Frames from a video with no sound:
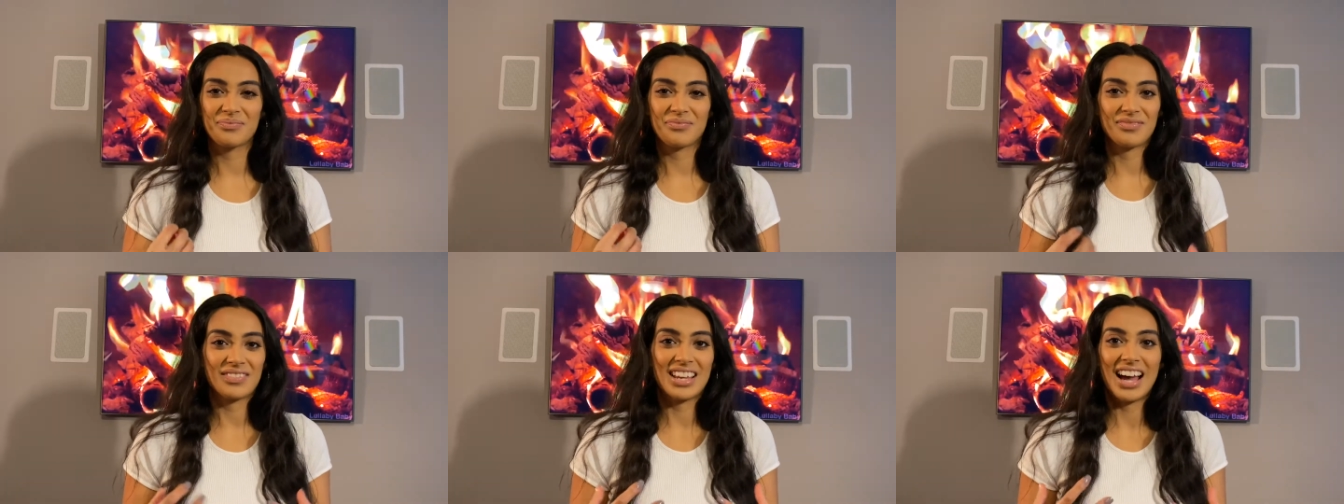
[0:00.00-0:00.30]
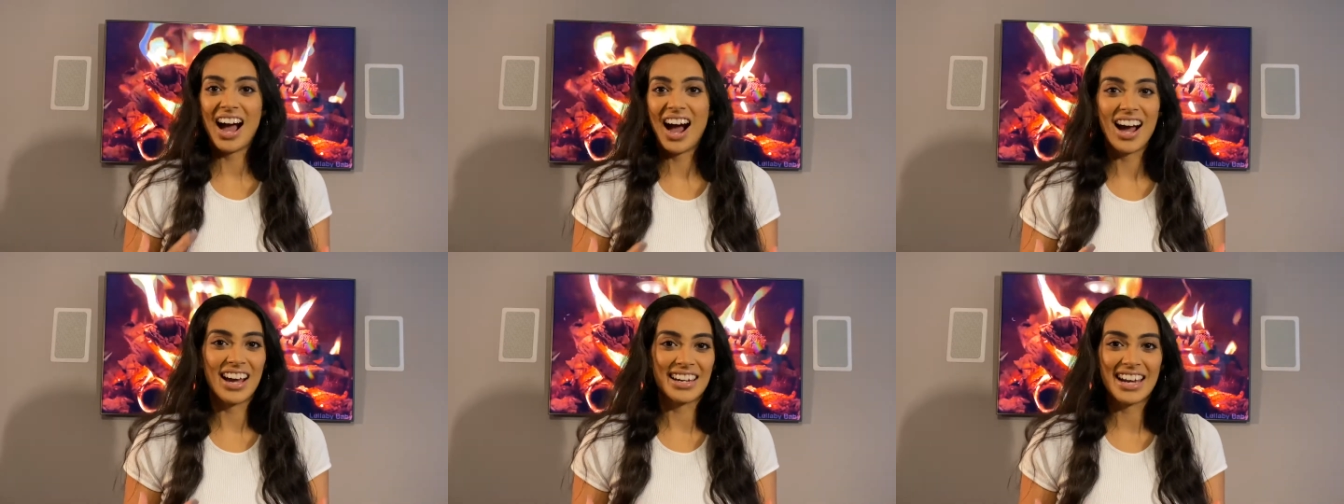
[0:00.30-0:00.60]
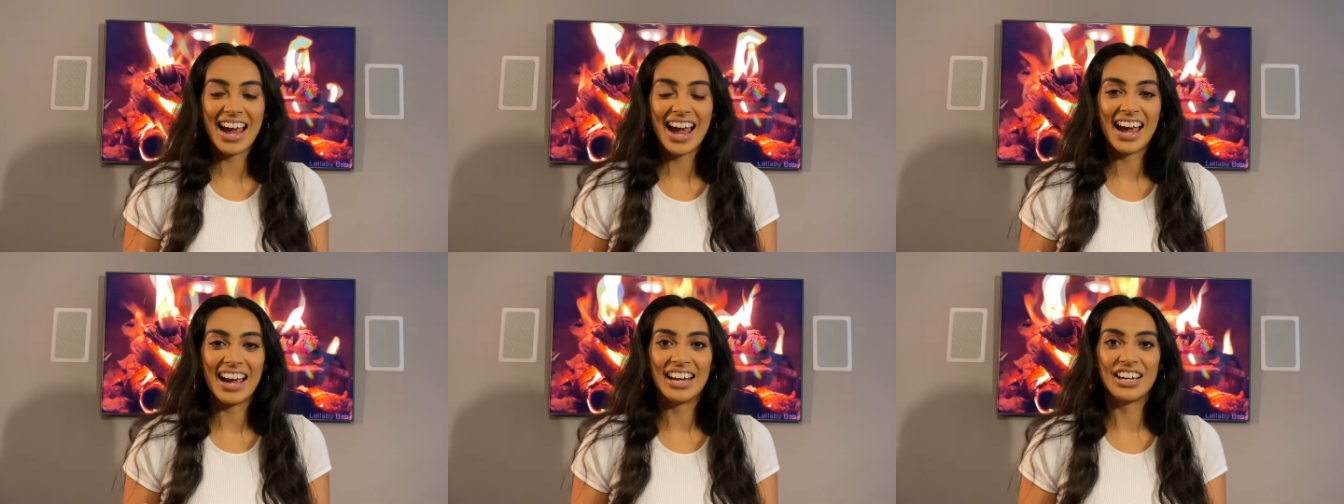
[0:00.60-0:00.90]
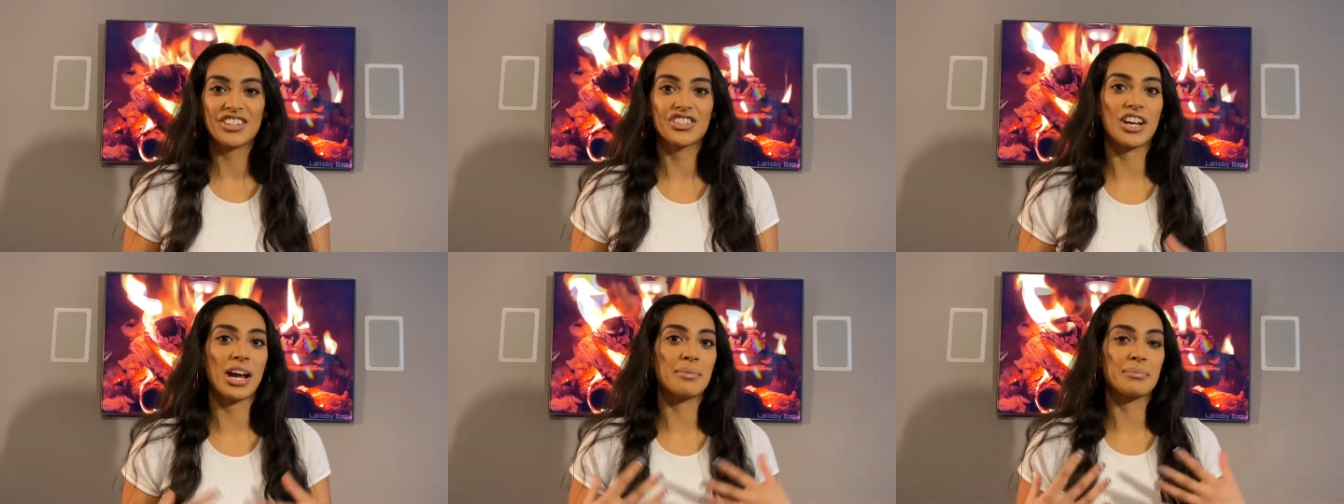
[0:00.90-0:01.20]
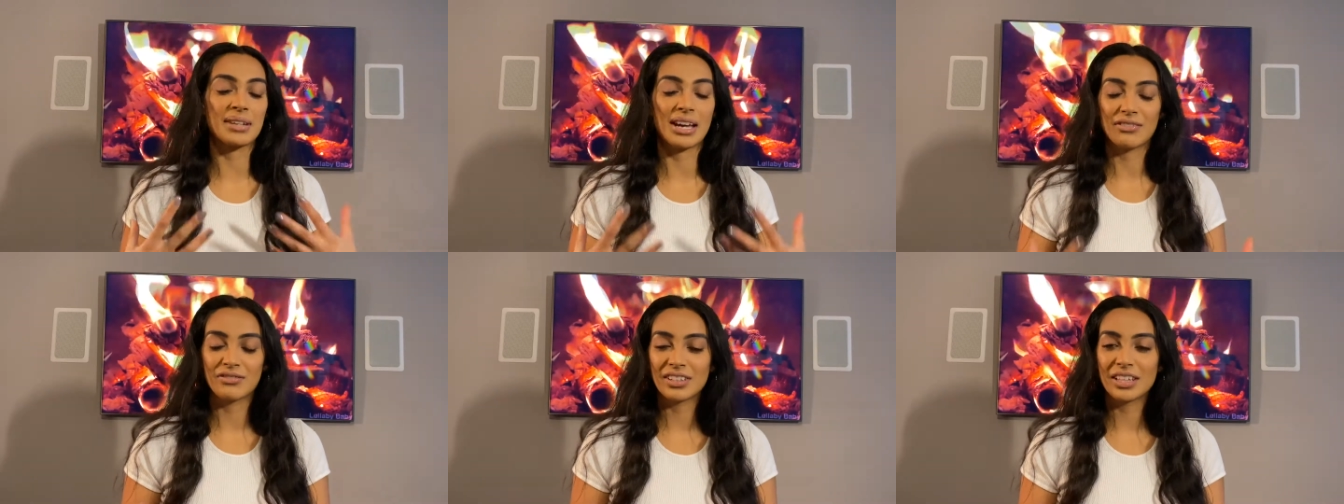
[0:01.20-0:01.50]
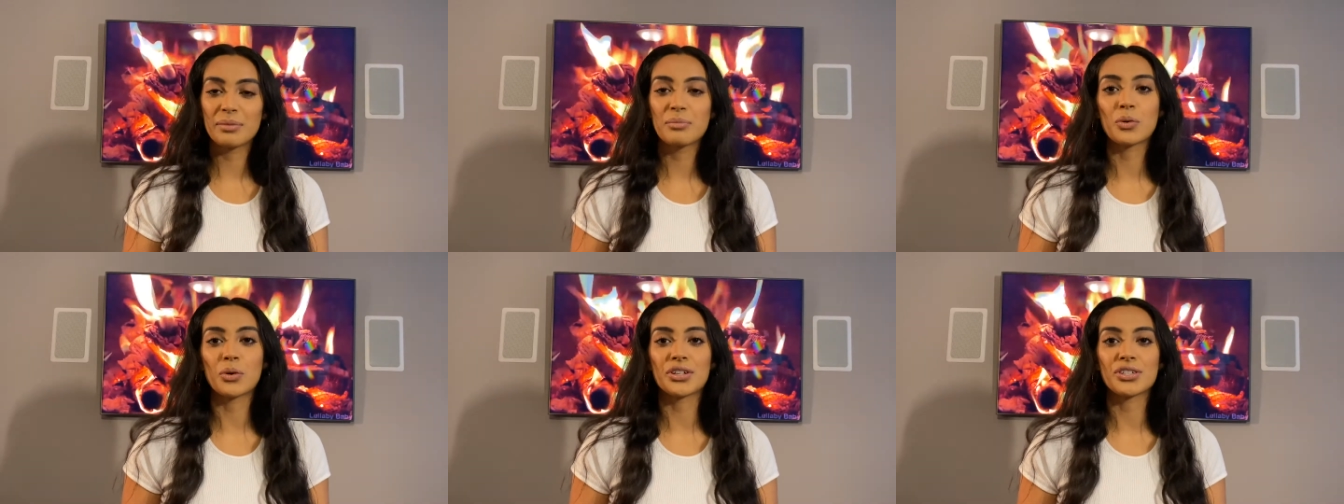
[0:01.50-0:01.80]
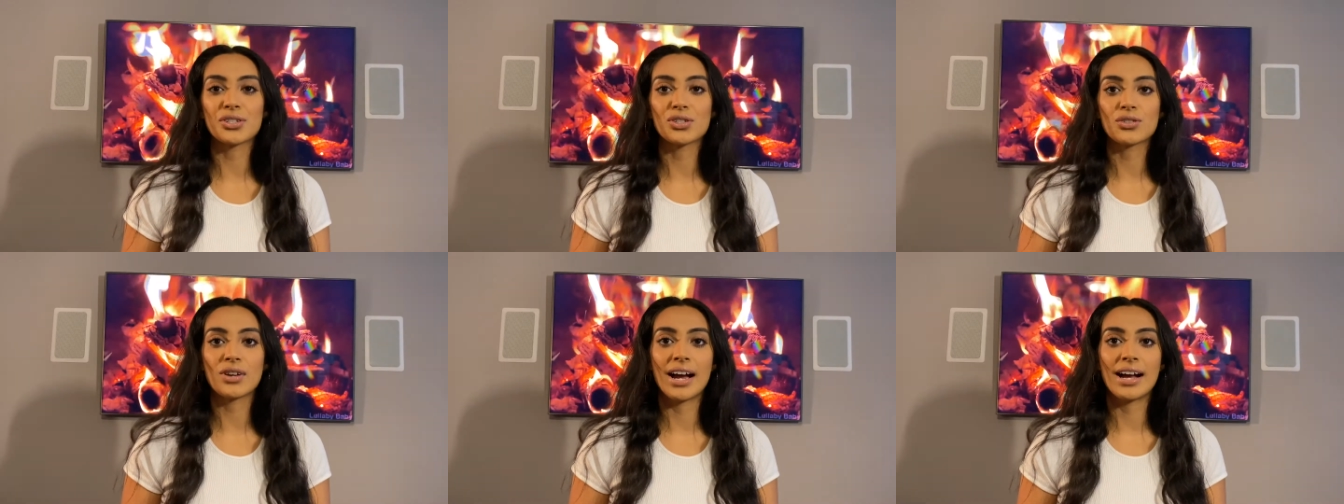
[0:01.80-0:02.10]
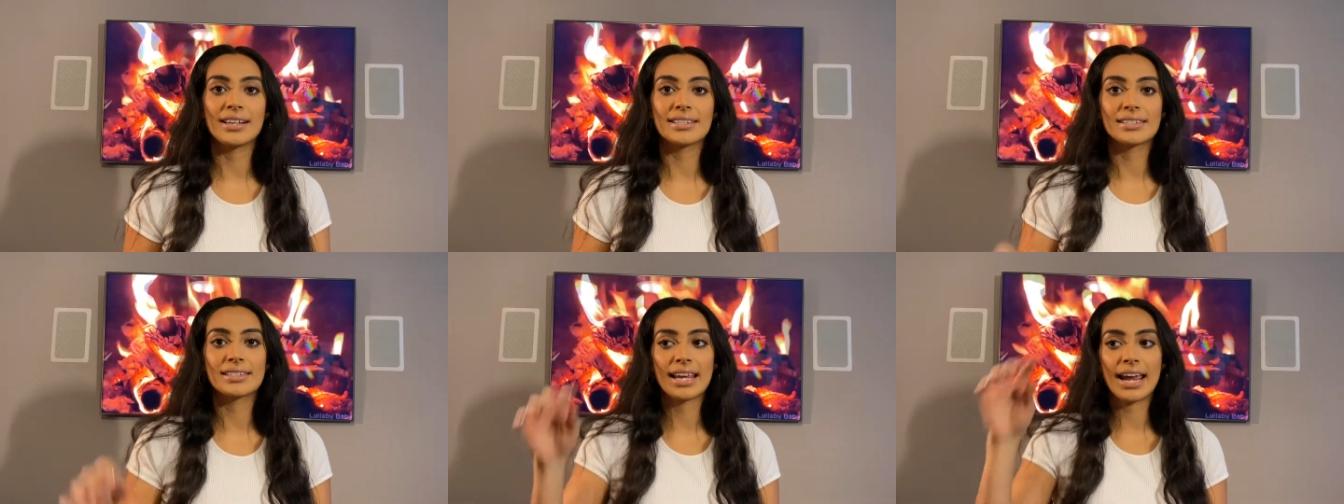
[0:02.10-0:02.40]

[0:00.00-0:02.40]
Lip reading: on edge. I'm definitely more stressed,